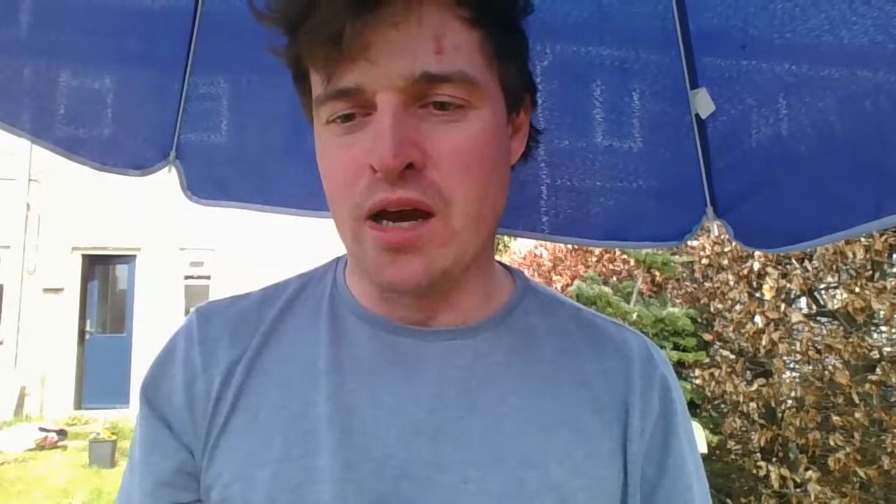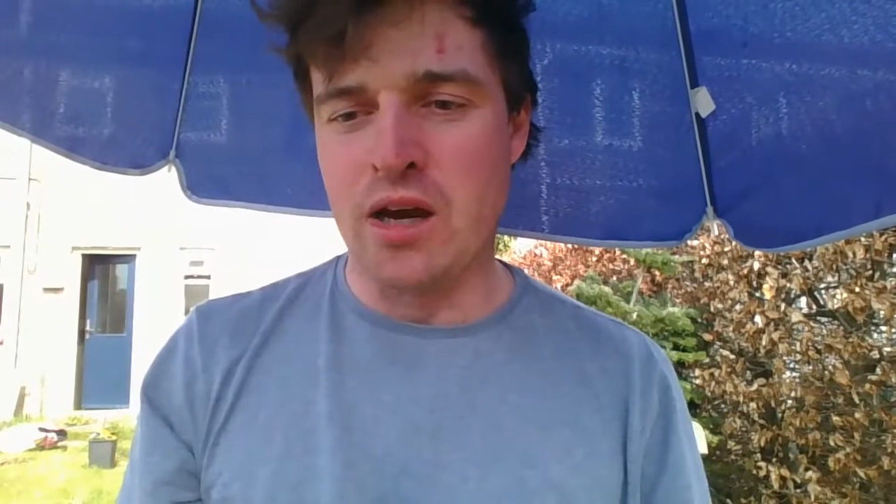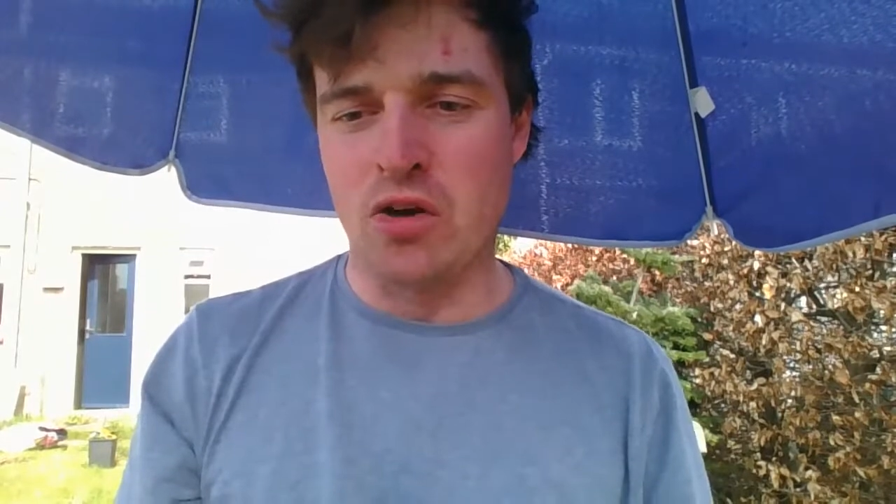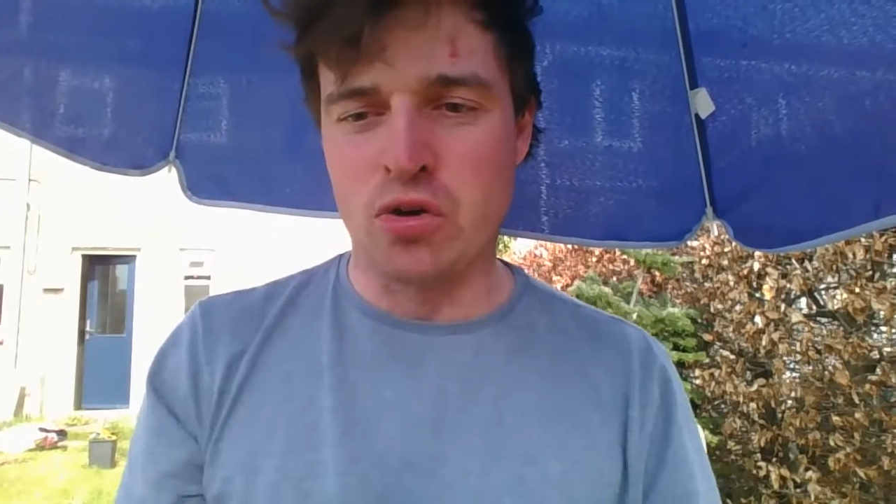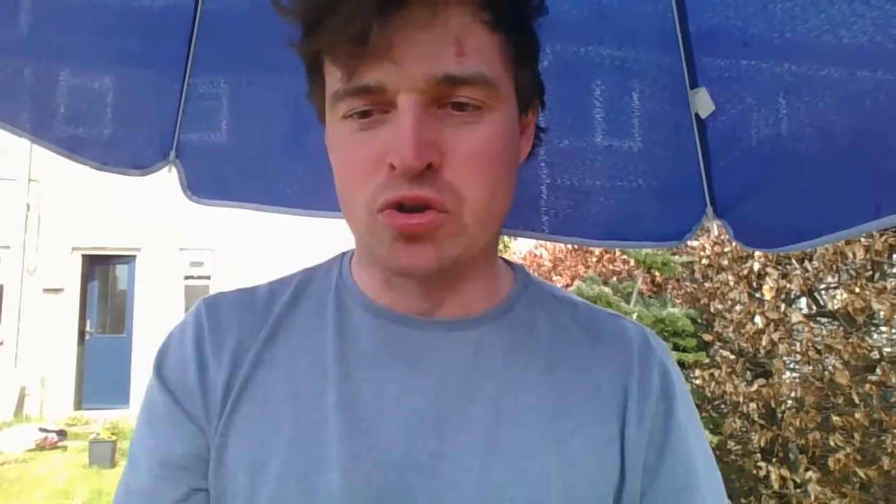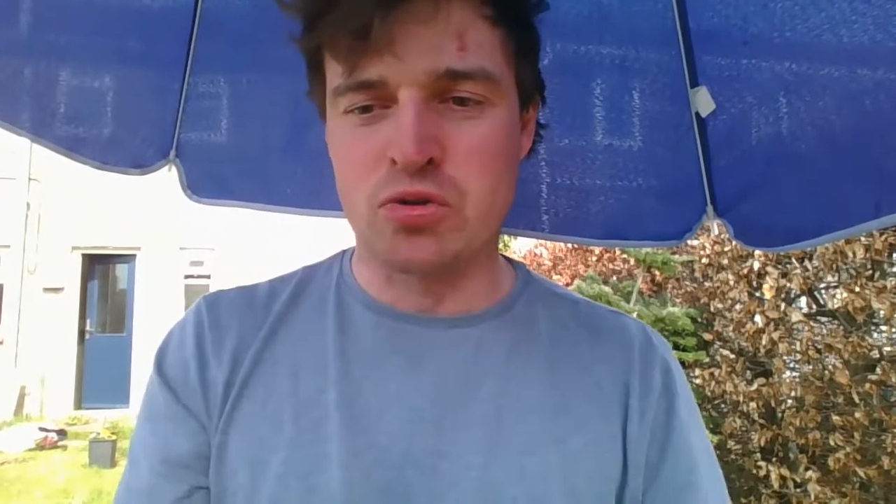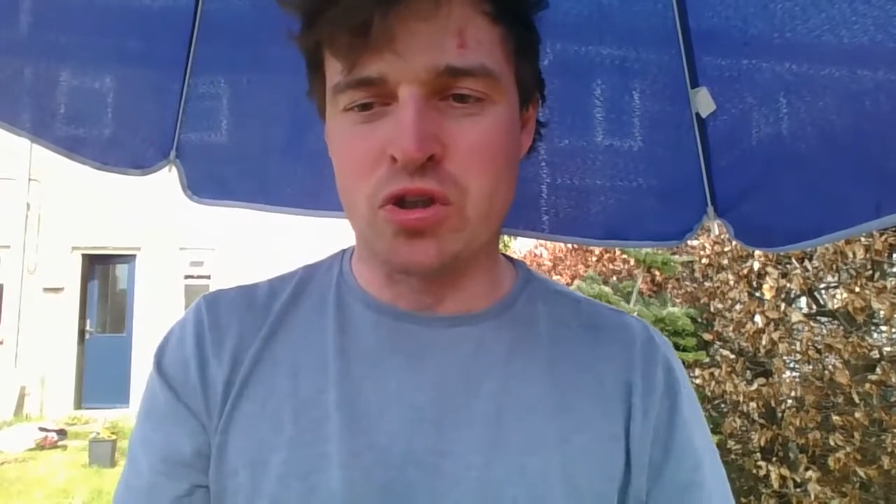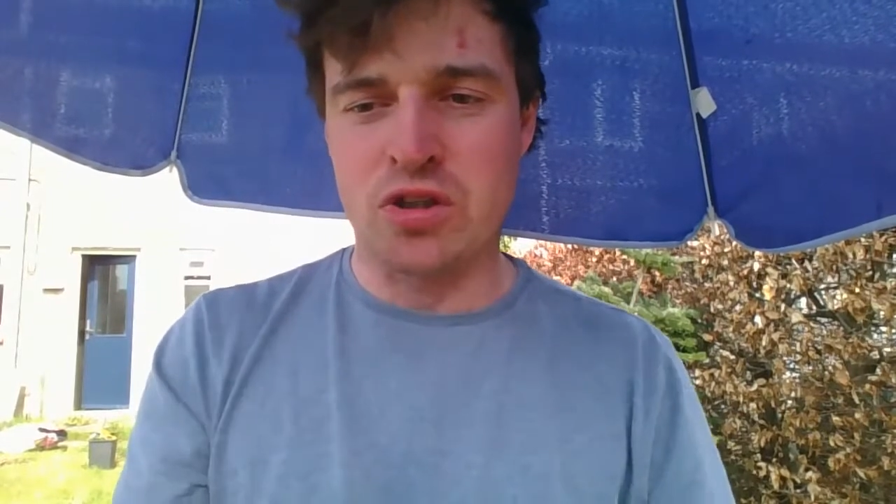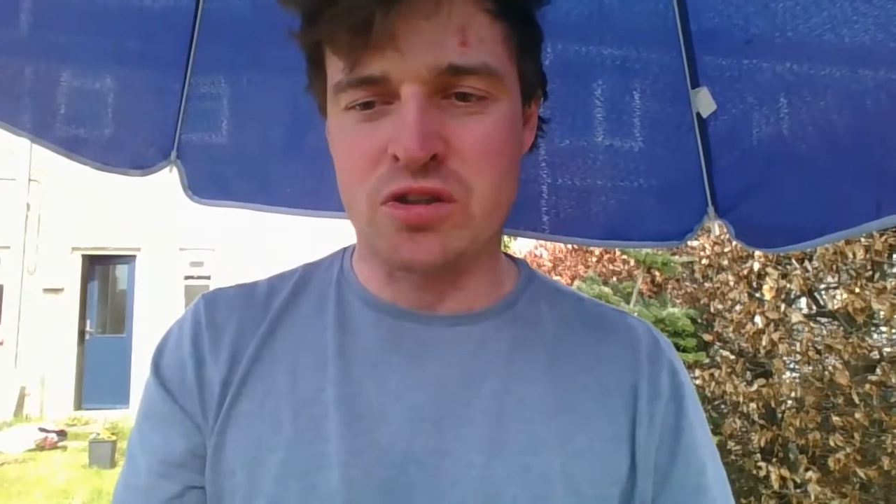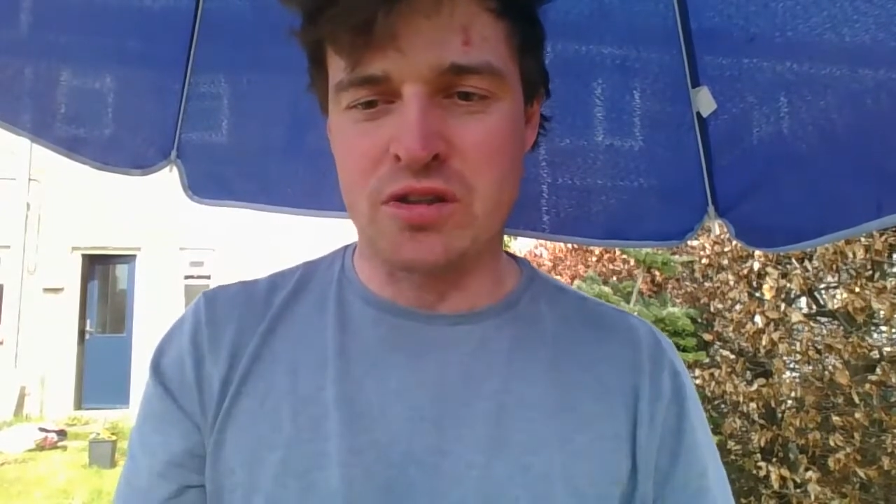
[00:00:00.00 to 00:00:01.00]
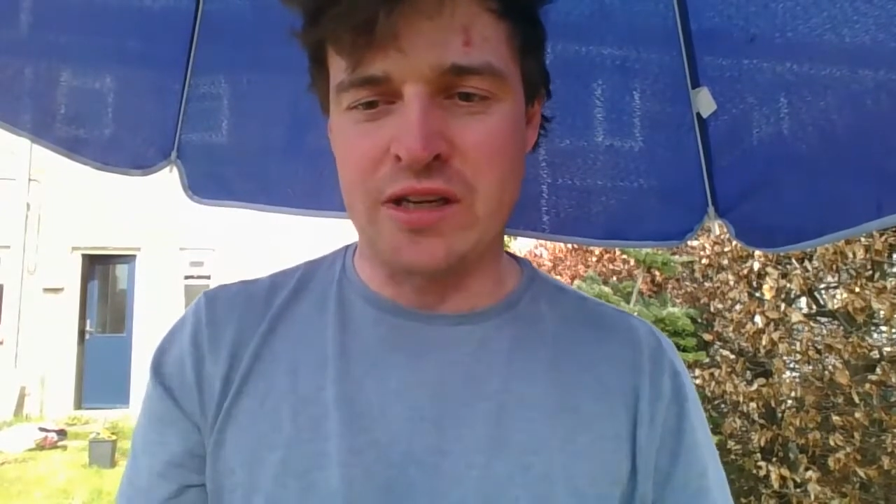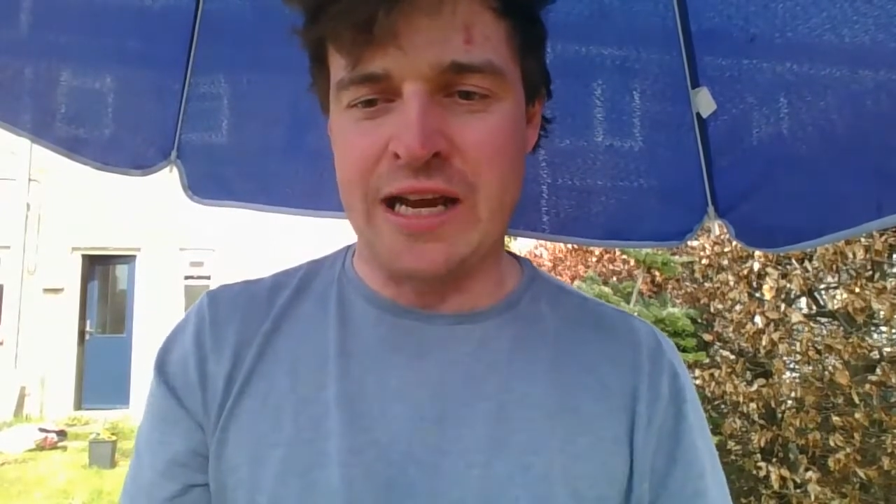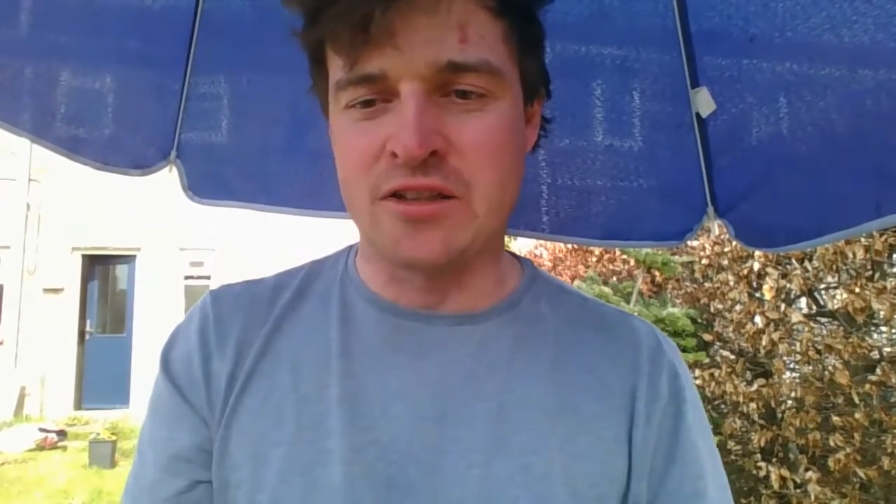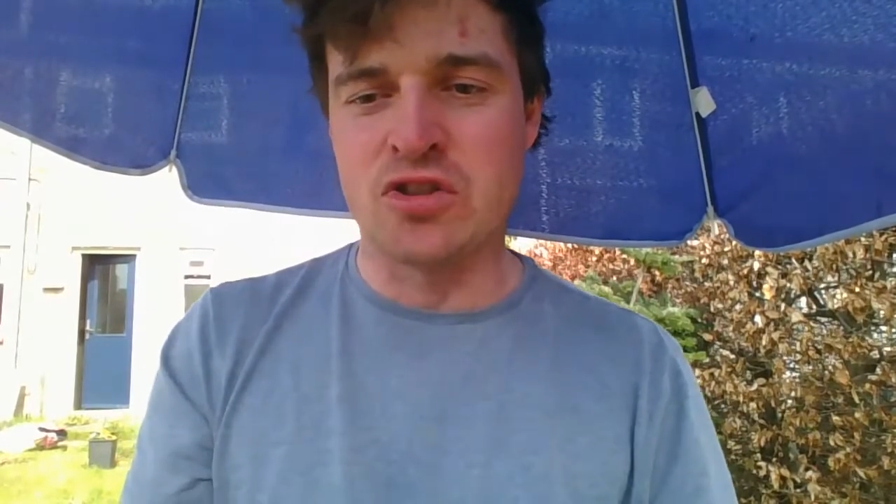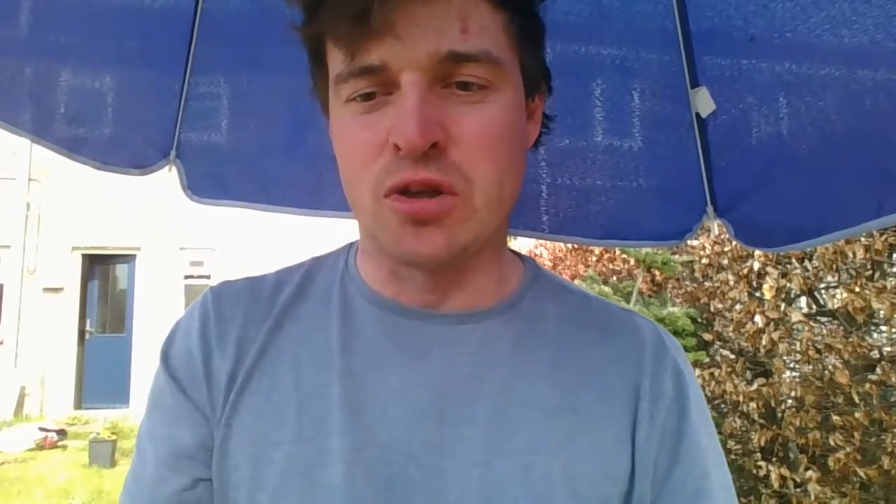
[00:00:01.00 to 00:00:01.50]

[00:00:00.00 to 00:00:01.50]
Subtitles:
and I'll just edit